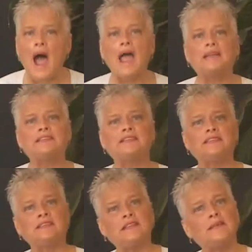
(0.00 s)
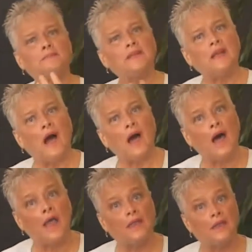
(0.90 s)
I see
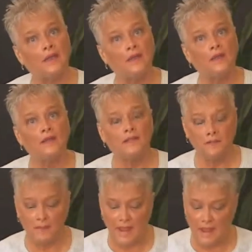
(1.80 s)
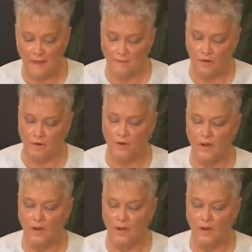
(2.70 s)
beyond the behavior.